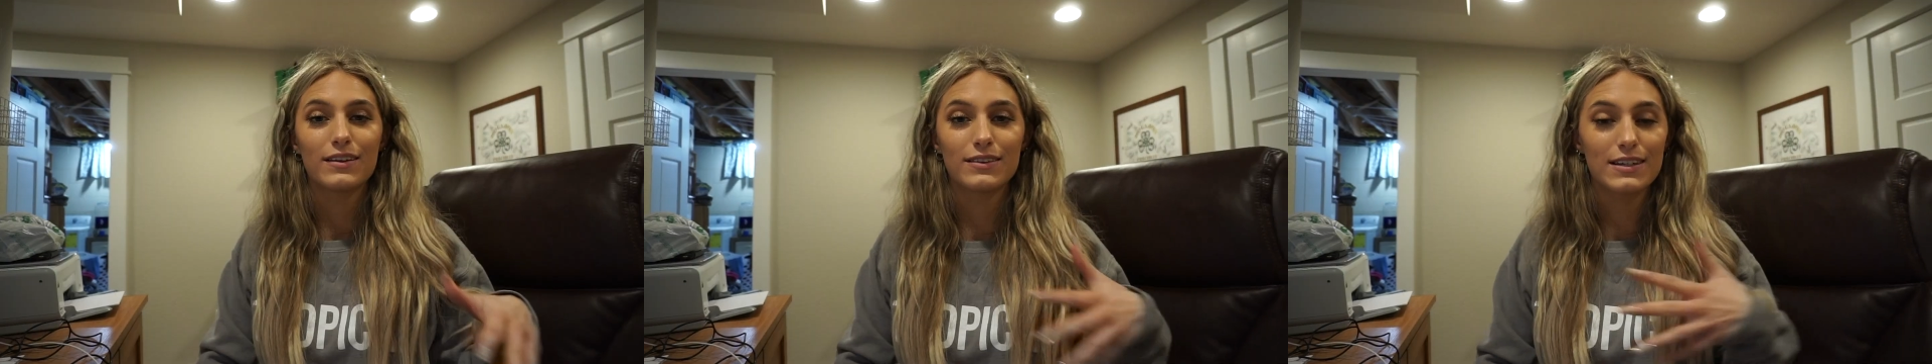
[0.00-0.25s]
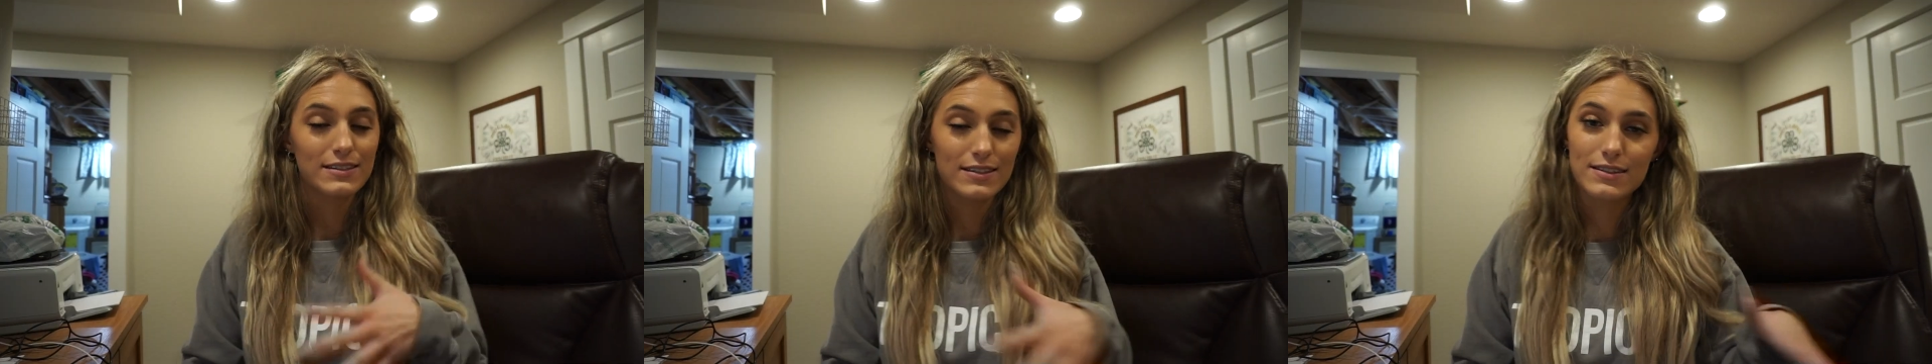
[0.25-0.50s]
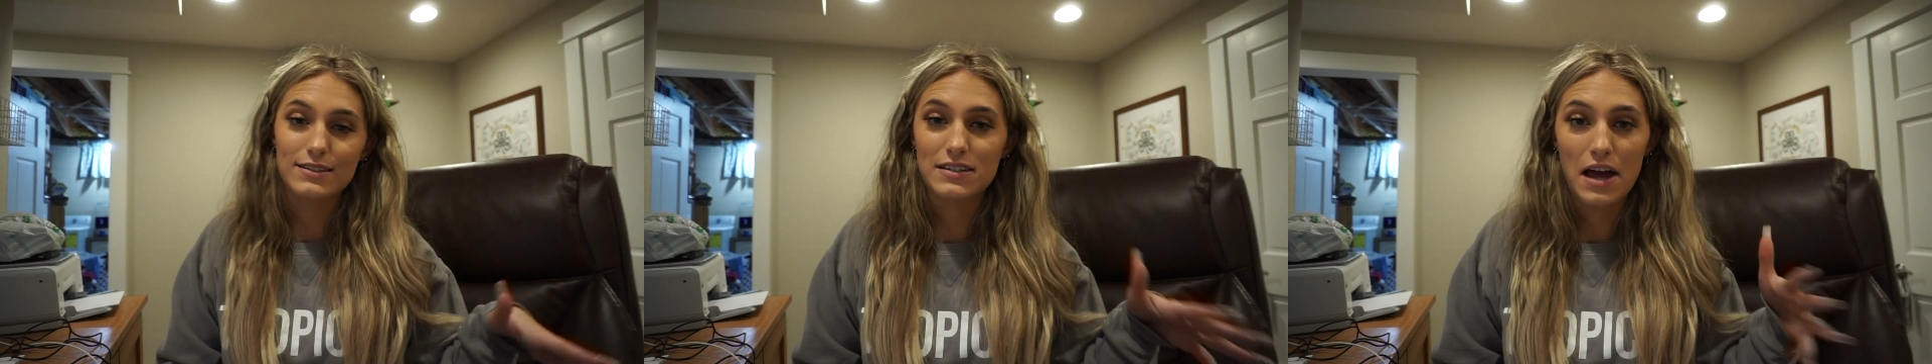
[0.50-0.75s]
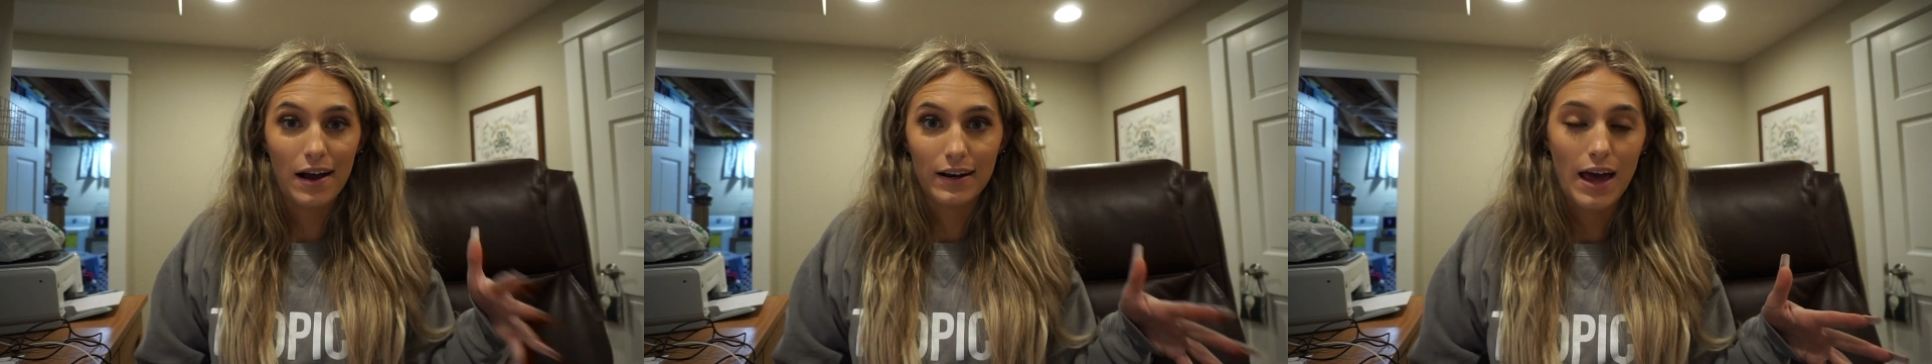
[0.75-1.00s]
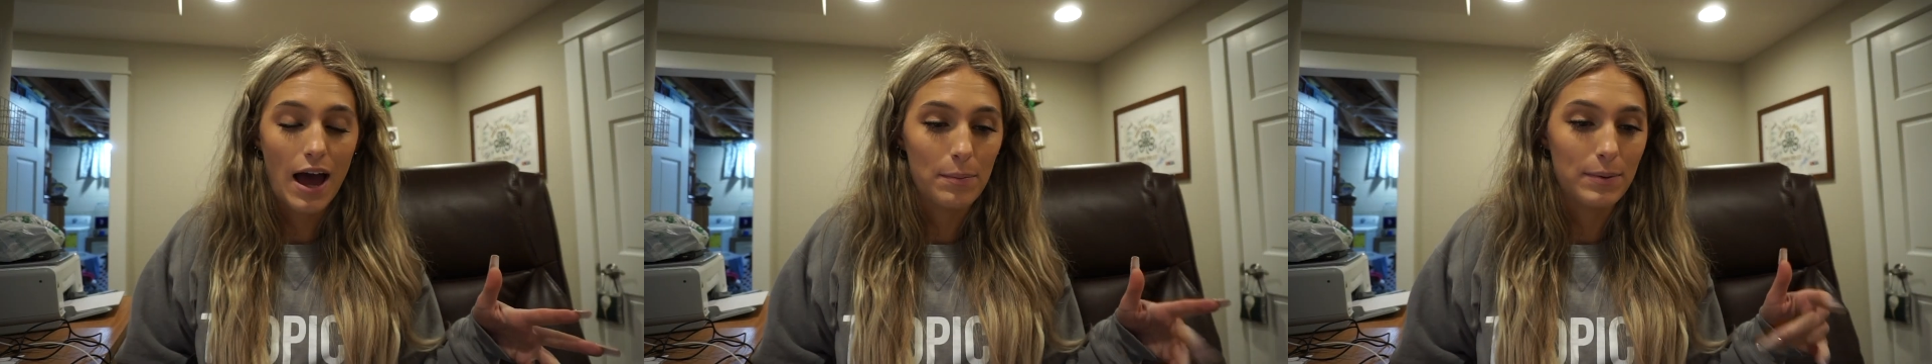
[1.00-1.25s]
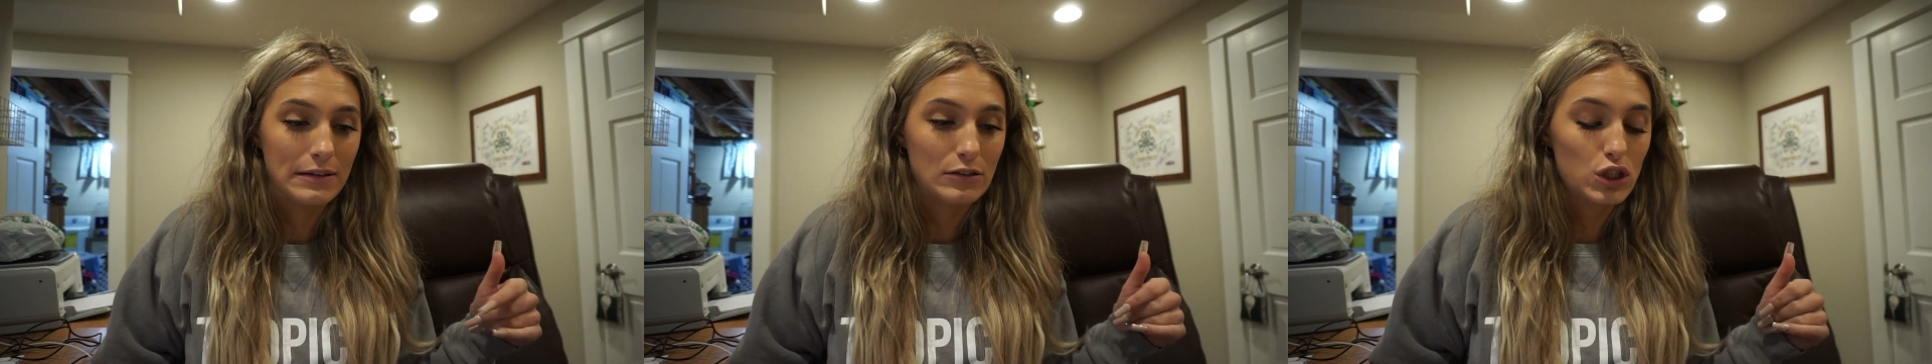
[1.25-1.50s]
This is not gonna
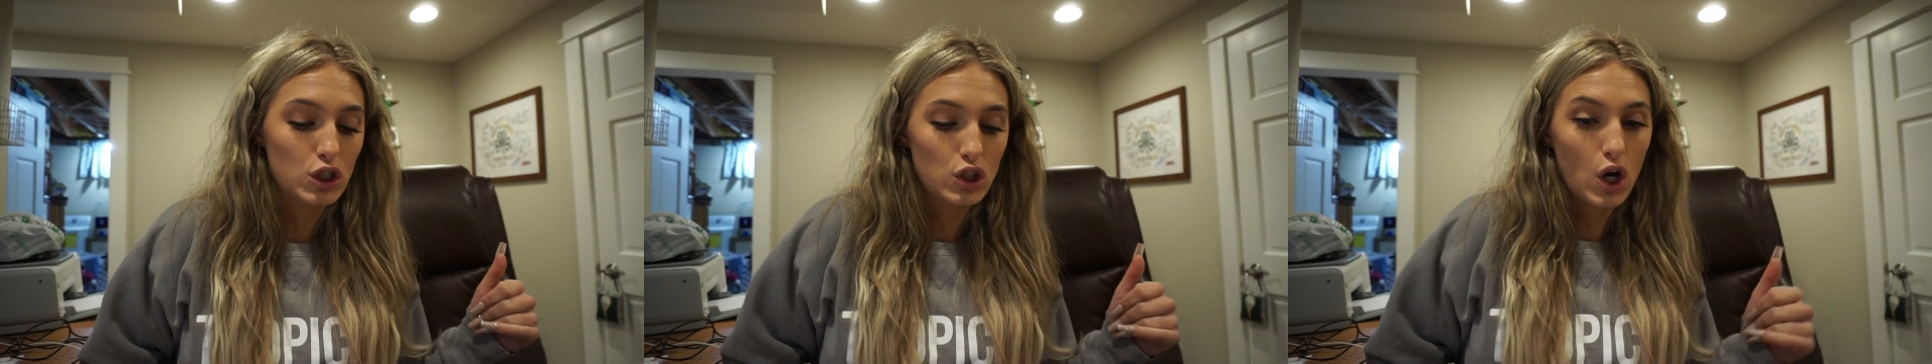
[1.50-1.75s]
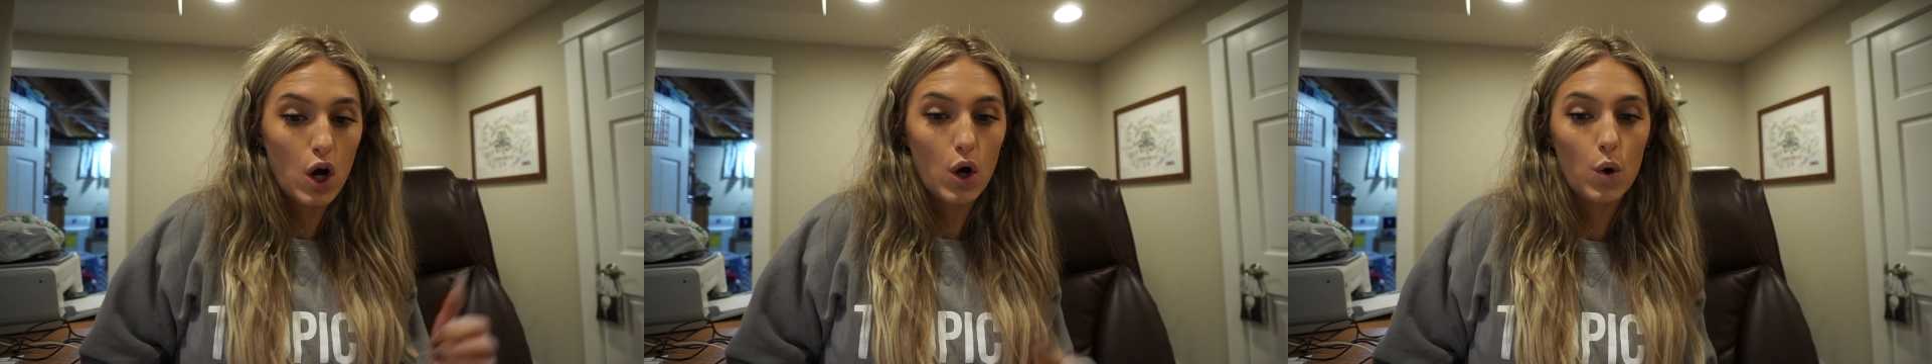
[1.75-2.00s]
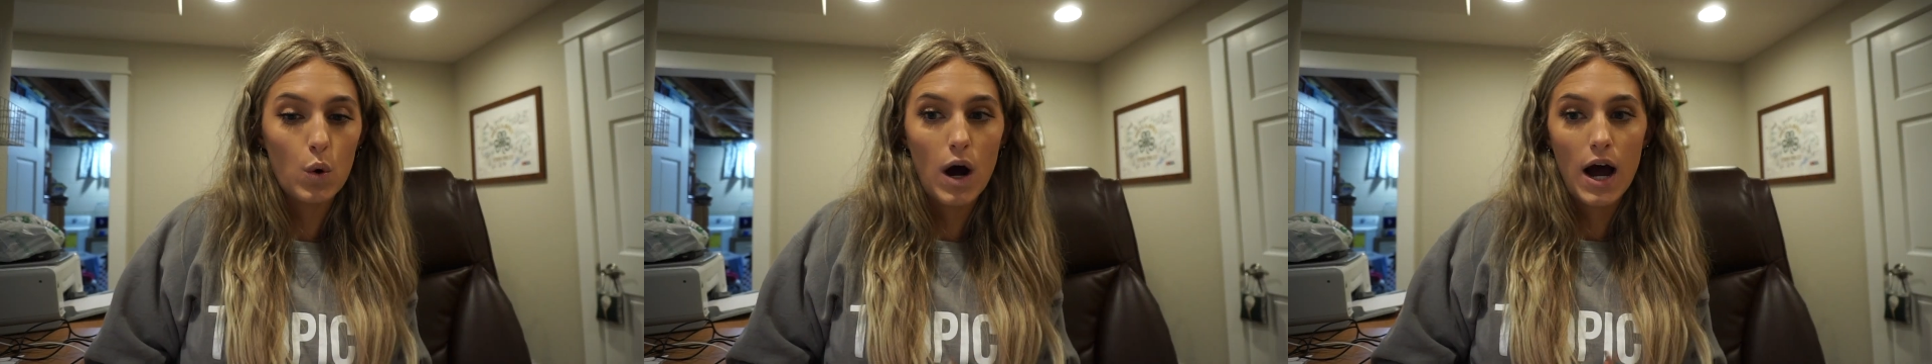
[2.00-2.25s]
happen. So